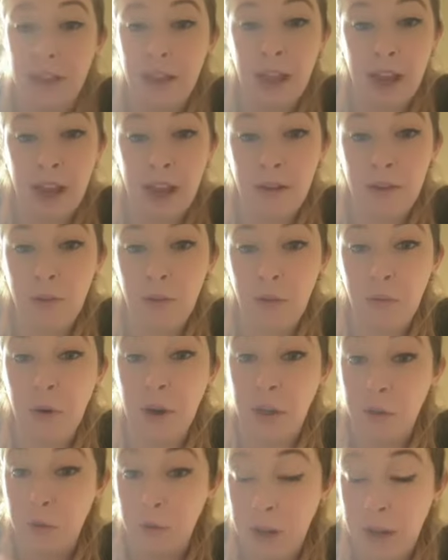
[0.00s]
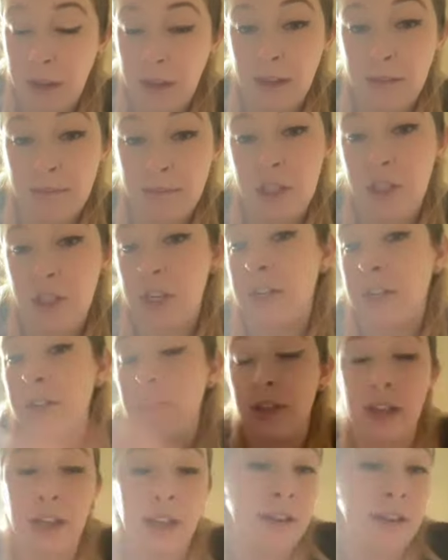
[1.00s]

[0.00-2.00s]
and then mm-hmm. what you need them to change and